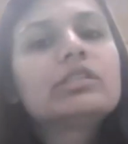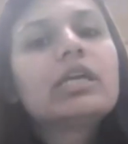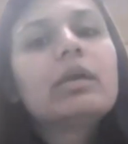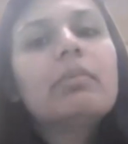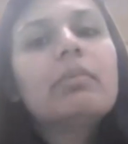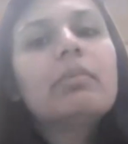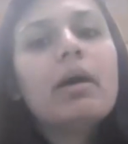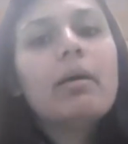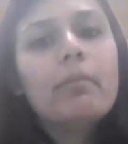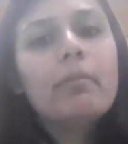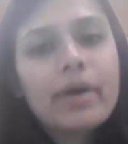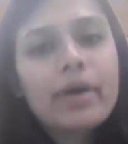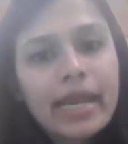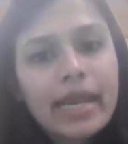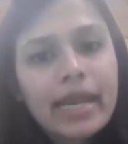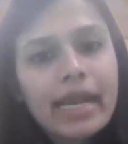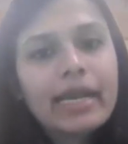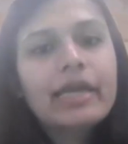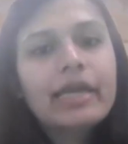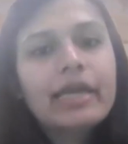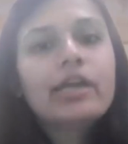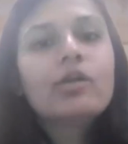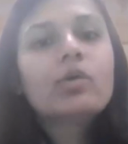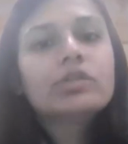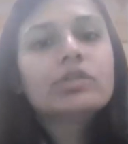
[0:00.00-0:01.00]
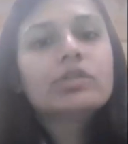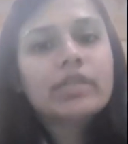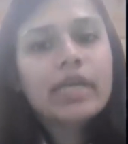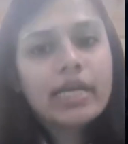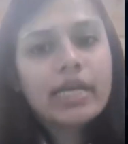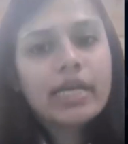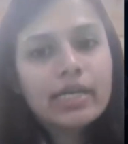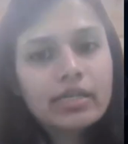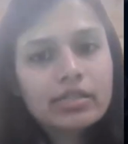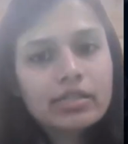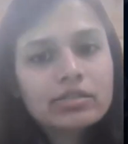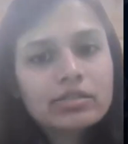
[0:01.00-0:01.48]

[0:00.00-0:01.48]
can just keep upgrading your